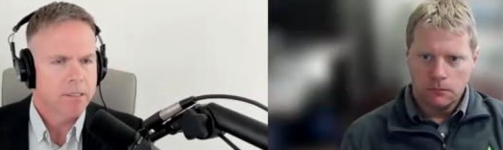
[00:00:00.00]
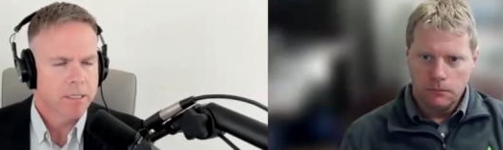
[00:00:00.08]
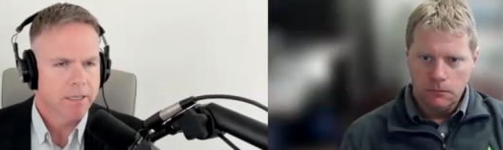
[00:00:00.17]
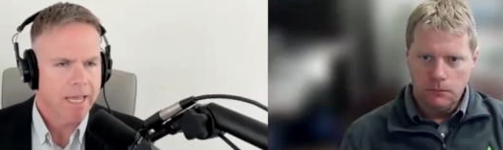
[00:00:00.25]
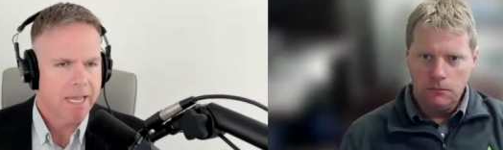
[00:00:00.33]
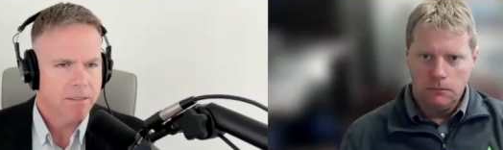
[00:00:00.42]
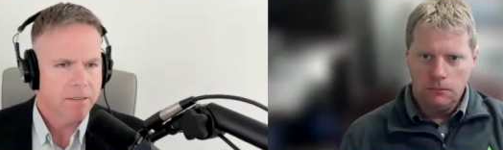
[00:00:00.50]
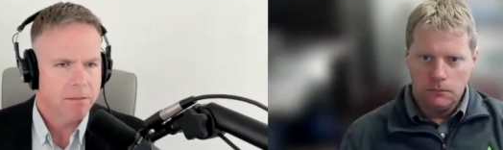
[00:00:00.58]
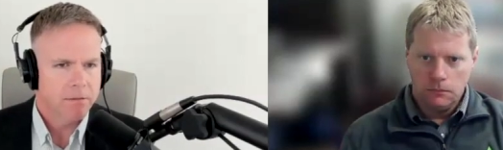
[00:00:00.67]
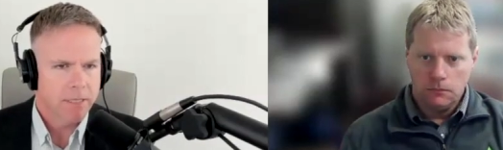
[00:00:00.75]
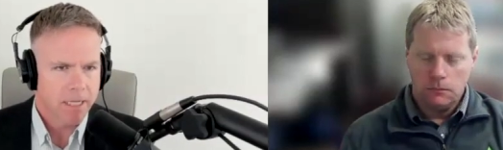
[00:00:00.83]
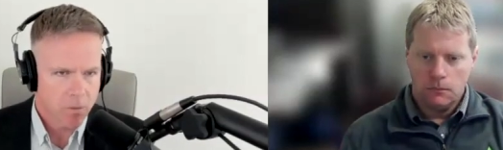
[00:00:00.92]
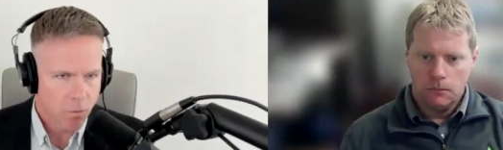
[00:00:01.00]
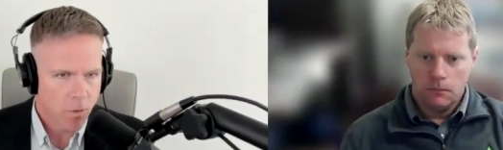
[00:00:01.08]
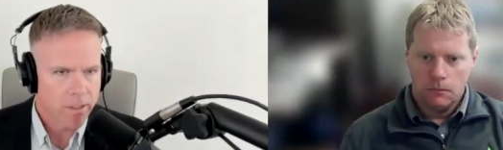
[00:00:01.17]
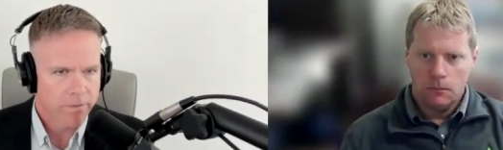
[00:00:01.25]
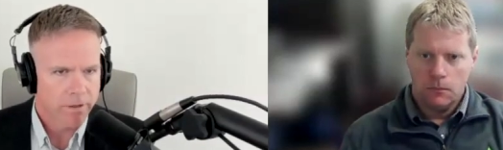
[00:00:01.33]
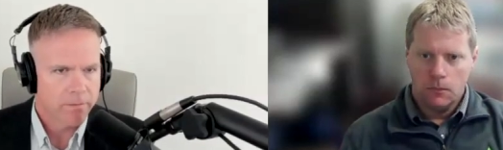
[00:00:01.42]
Speaker 1: like that's that's
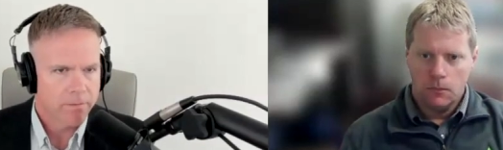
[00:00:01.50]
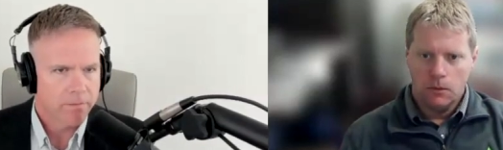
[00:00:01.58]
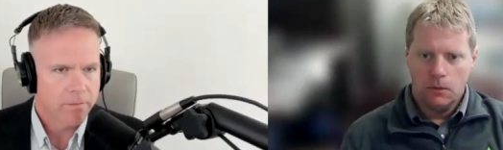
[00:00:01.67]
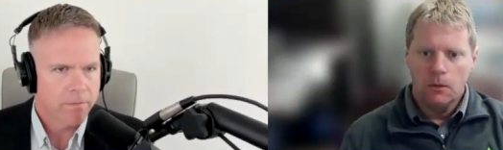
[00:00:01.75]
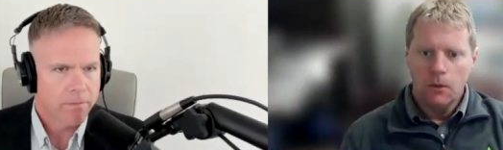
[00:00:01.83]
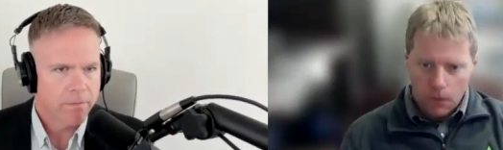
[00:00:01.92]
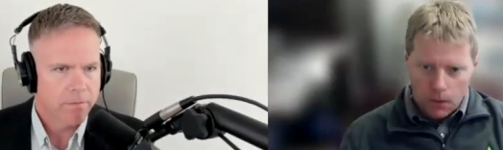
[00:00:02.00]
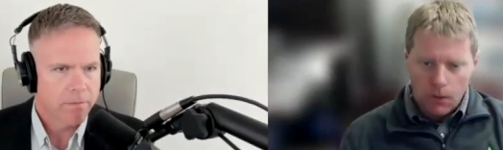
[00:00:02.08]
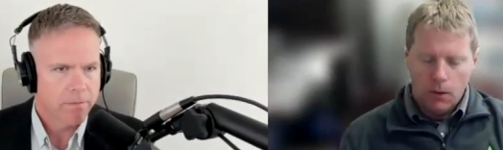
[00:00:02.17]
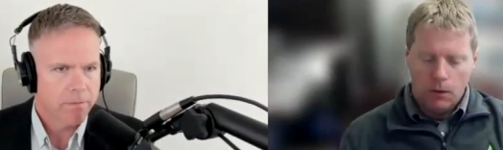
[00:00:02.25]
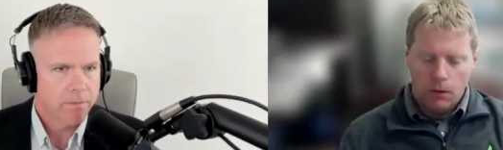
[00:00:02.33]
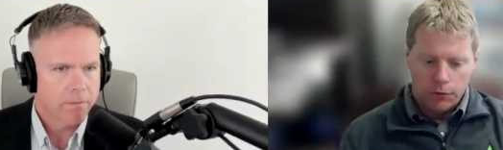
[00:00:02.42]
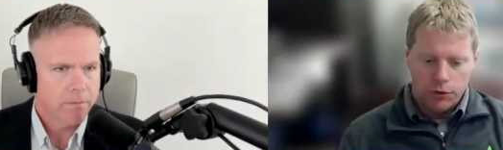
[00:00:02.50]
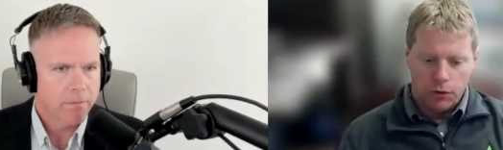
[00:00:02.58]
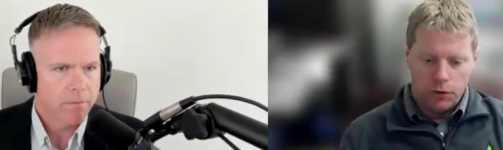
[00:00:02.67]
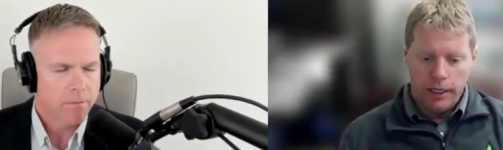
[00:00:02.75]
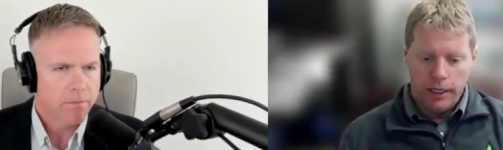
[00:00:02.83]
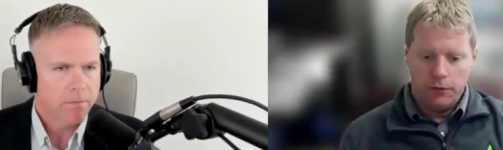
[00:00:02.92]
one of them.
Speaker 2: For
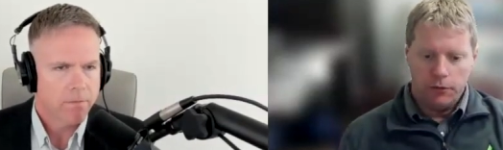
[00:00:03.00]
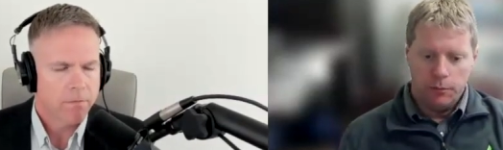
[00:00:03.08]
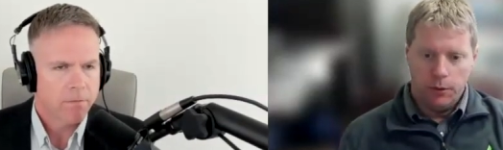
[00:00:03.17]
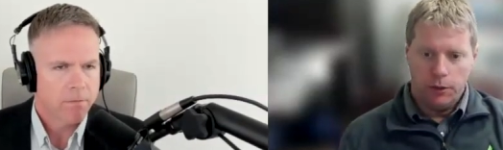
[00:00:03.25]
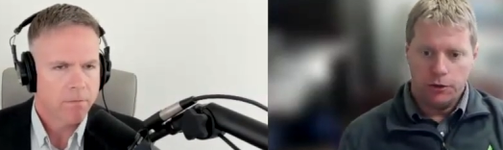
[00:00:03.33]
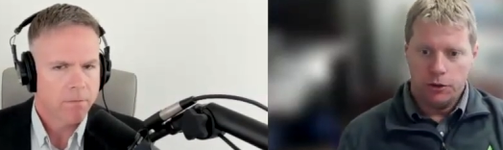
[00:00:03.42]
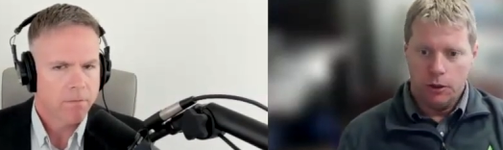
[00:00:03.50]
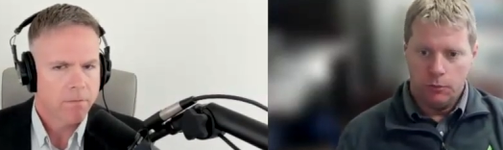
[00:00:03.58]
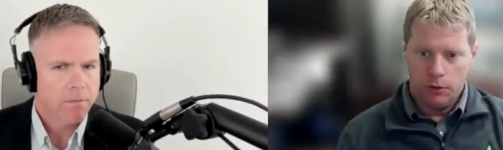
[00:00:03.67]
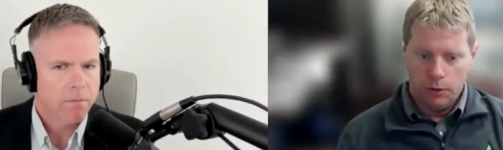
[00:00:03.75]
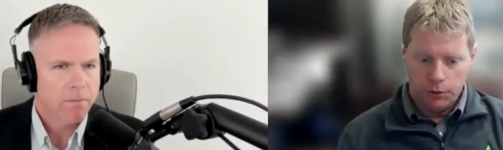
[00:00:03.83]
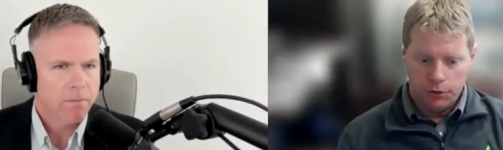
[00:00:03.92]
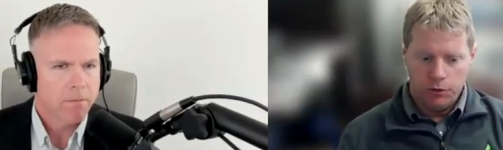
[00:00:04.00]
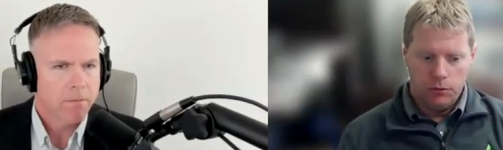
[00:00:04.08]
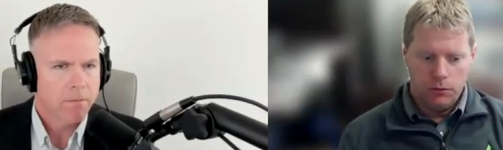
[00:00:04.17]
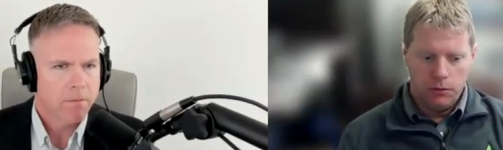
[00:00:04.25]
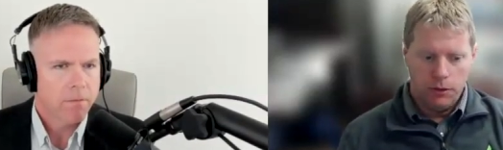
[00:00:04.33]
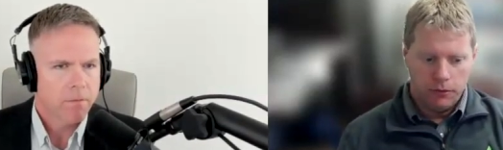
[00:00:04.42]
sure. Yeah, there's a bunch. Number number
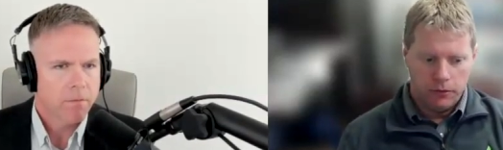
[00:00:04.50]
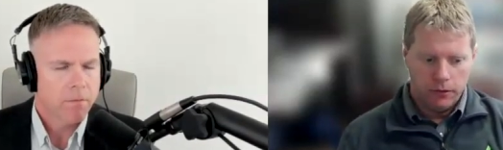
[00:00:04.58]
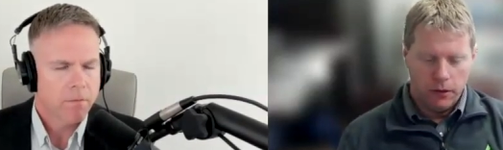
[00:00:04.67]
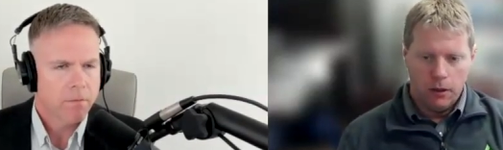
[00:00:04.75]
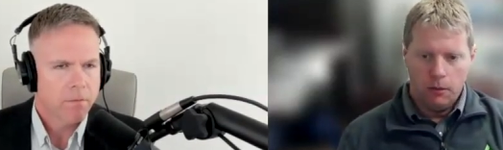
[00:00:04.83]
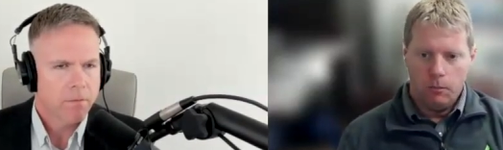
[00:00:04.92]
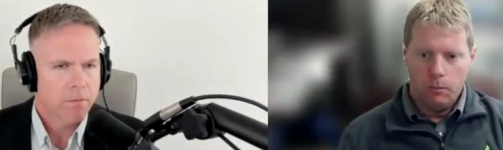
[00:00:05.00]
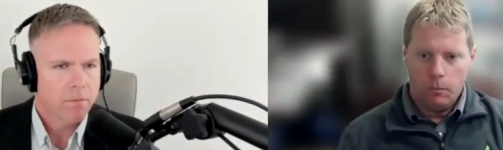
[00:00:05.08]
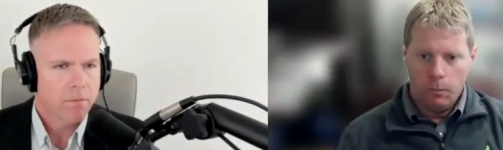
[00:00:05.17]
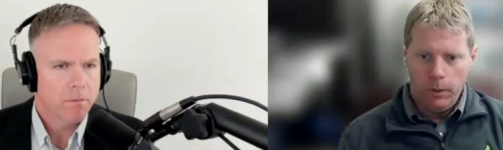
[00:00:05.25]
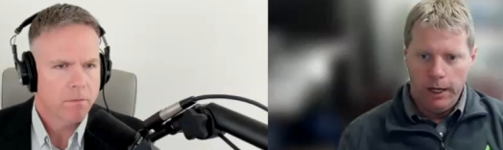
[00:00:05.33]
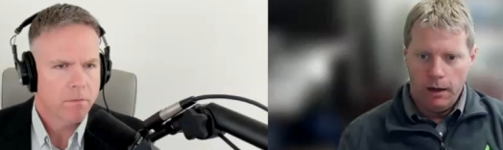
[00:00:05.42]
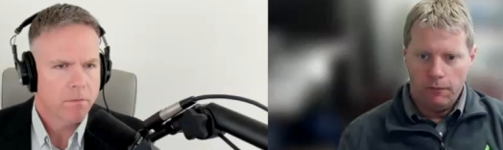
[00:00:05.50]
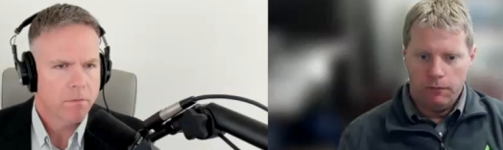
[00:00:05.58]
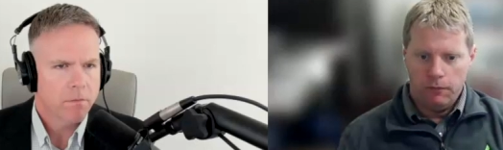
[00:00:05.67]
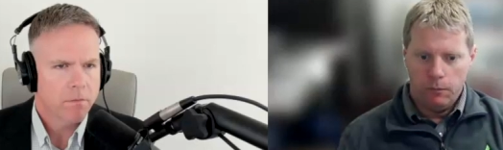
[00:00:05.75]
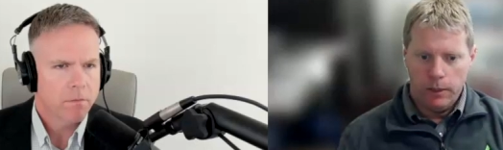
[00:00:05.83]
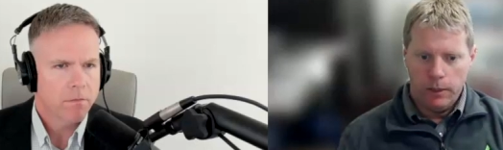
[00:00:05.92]
2 is uh, we have
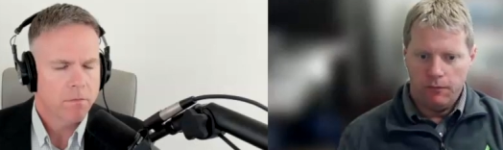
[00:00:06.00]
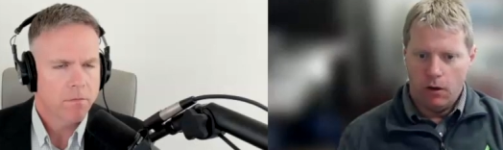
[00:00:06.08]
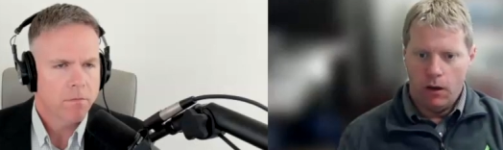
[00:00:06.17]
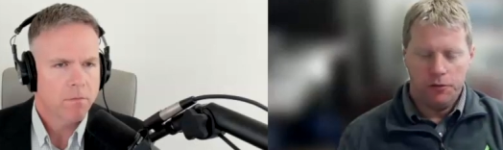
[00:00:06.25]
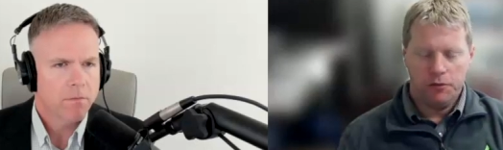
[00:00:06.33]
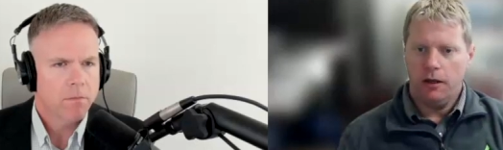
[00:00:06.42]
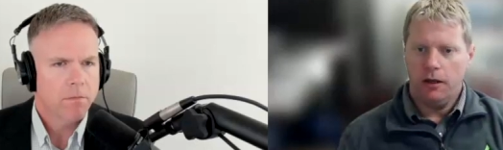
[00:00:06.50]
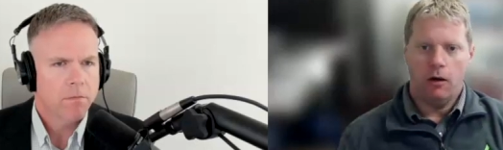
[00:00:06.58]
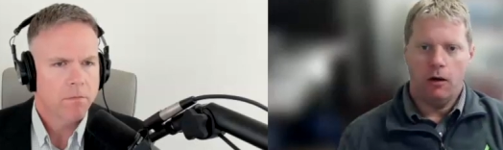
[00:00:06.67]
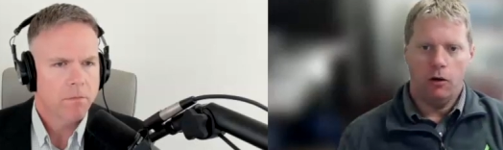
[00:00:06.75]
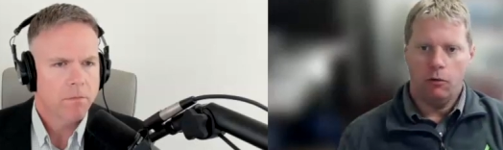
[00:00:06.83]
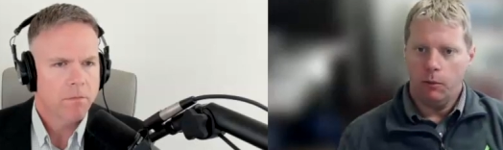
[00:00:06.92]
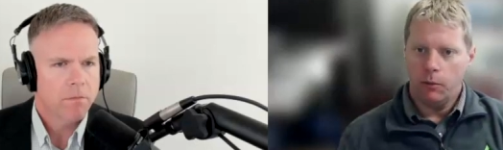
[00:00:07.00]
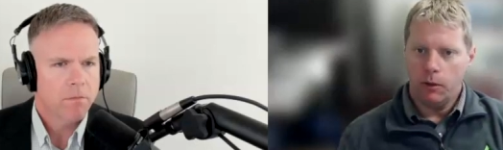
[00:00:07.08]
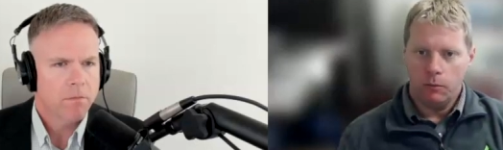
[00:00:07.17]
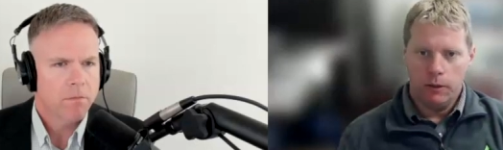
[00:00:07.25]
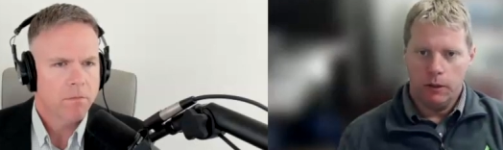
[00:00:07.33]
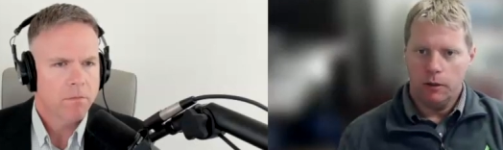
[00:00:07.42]
we have all state of the art equipment.
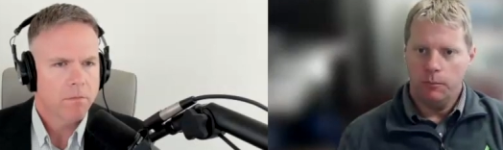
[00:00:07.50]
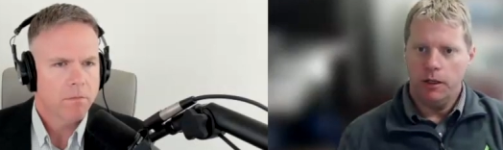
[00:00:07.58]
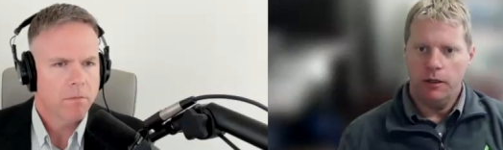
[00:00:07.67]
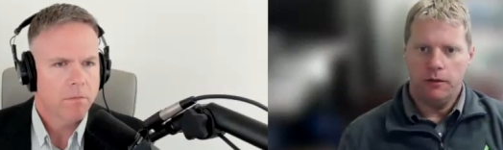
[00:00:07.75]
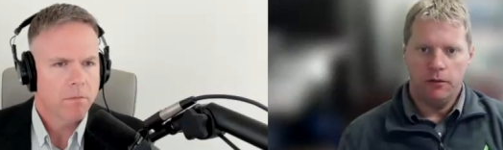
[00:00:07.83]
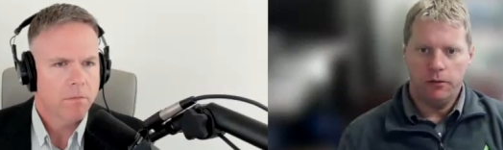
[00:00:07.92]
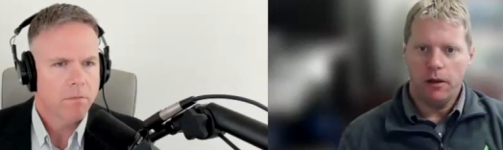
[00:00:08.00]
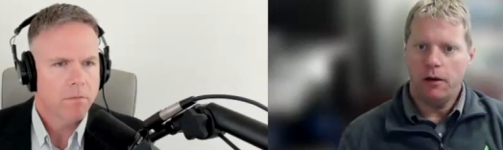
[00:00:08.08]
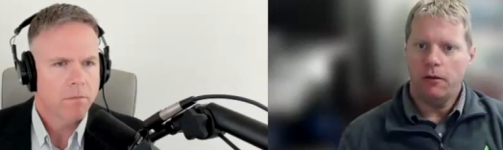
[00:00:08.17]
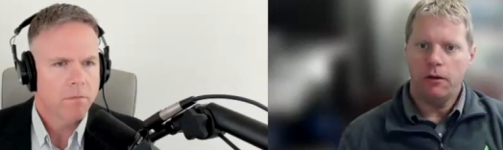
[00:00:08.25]
We are committed to state of the